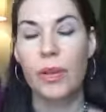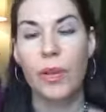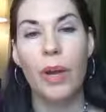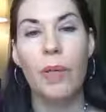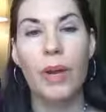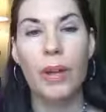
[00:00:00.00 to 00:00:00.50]

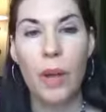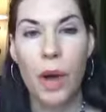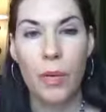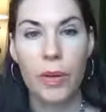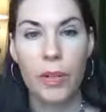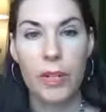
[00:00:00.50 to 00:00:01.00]
okay, where are you
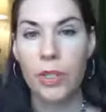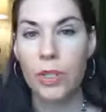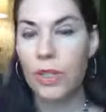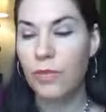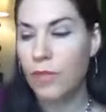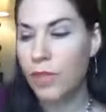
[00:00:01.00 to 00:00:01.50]
going? And
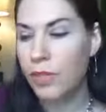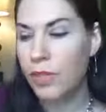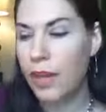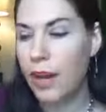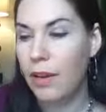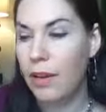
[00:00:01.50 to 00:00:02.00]
she figures
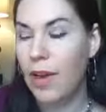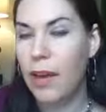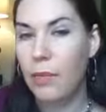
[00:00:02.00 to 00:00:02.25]
out, okay,